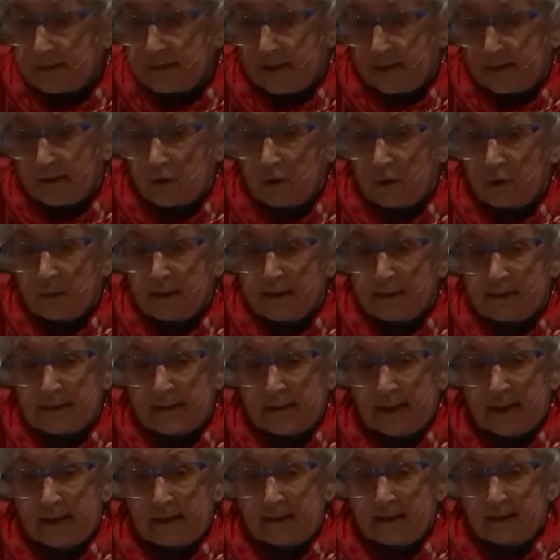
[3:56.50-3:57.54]
southern
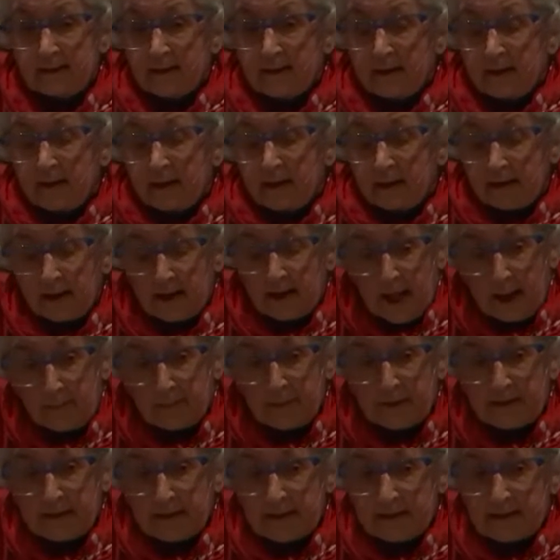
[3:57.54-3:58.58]
Queensland. That
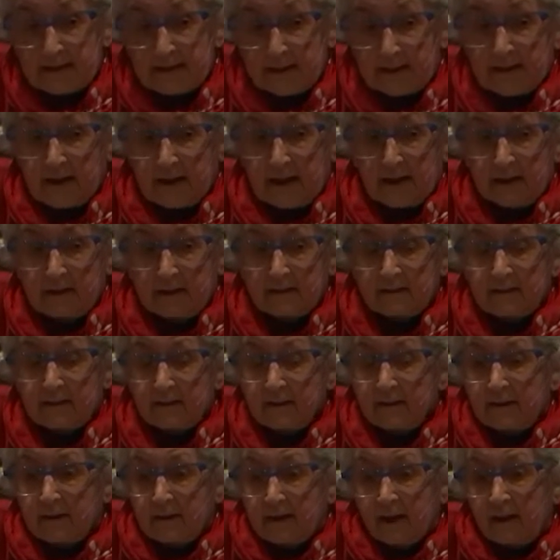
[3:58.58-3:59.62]
happened in a decade.
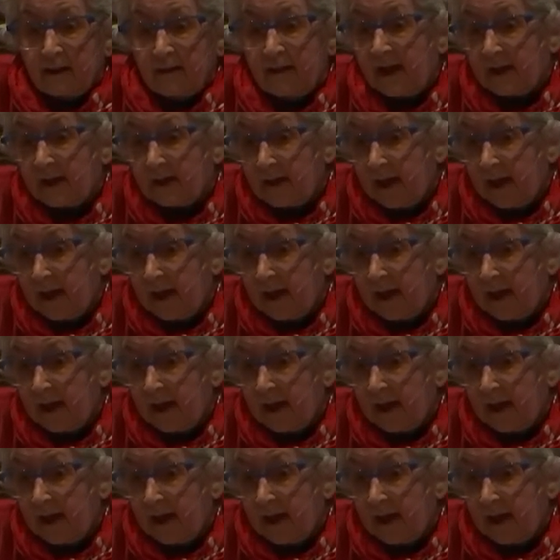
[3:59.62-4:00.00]
That